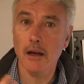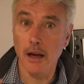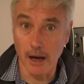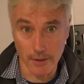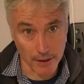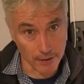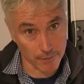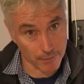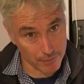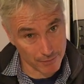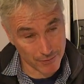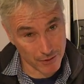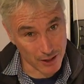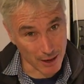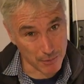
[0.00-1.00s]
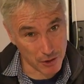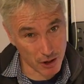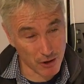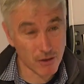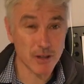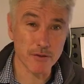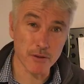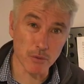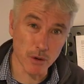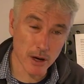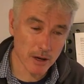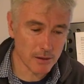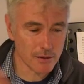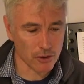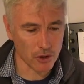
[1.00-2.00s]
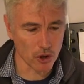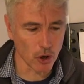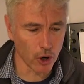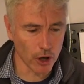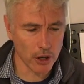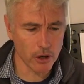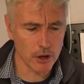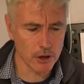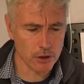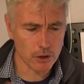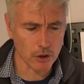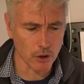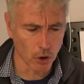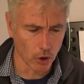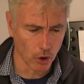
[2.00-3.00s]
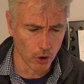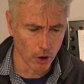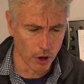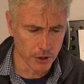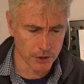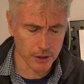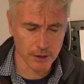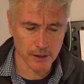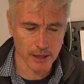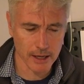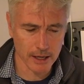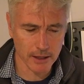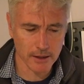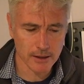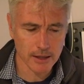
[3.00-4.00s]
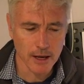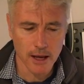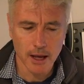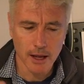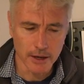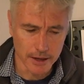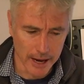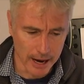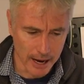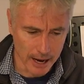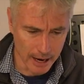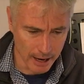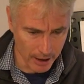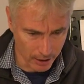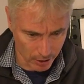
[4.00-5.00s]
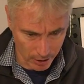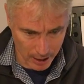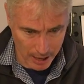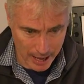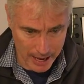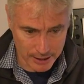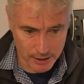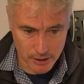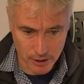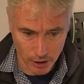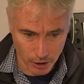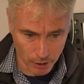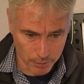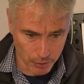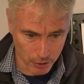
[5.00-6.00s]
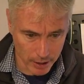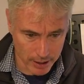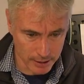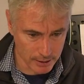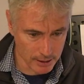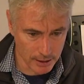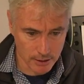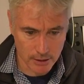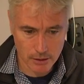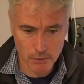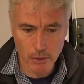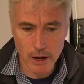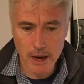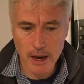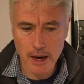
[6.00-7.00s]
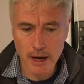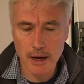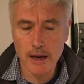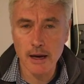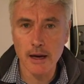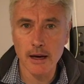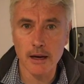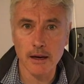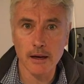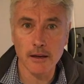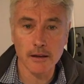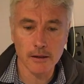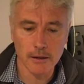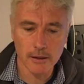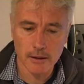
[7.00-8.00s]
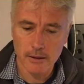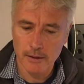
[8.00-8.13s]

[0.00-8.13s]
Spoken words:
And then same tune, different words. Joyous chorus sings, now let your praises swell.